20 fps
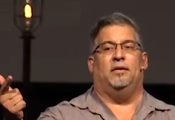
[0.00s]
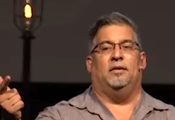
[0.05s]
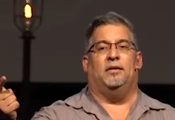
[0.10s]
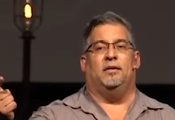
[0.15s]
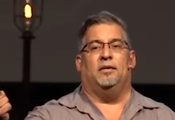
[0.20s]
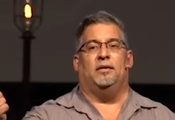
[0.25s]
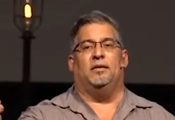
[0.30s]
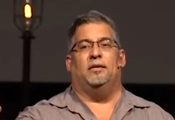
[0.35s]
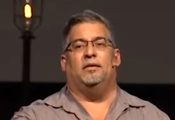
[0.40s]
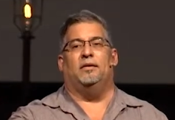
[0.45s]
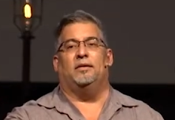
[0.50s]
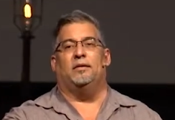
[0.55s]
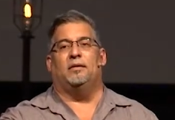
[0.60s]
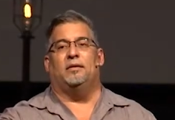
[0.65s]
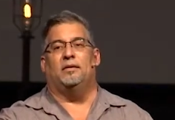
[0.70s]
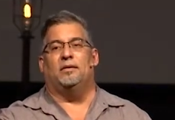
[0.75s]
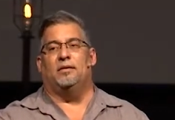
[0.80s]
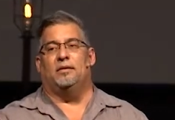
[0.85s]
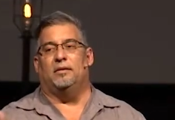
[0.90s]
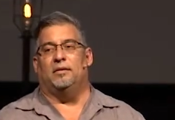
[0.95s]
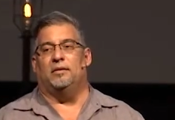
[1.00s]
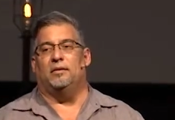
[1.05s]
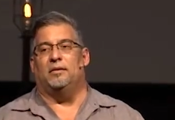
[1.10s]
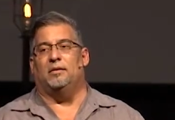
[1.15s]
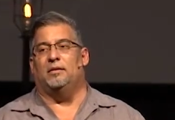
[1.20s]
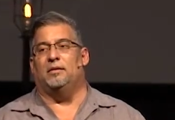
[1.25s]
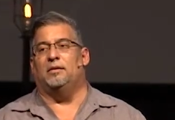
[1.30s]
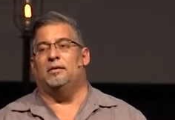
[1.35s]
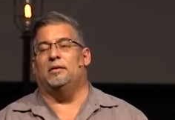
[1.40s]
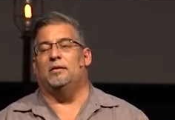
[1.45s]

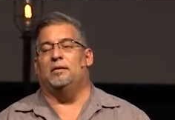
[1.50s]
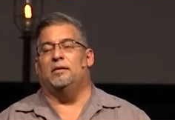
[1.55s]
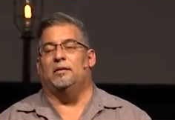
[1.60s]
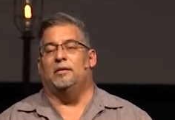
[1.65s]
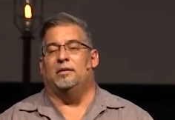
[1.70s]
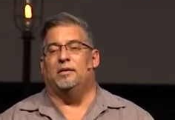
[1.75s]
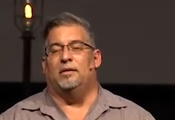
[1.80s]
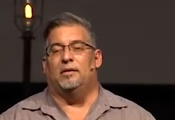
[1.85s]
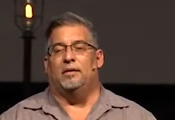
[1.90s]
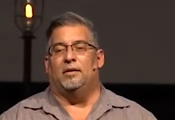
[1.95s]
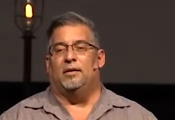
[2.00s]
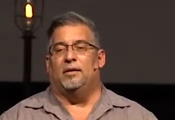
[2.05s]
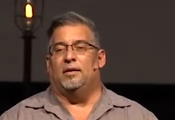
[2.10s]
No one is speaking in this clip.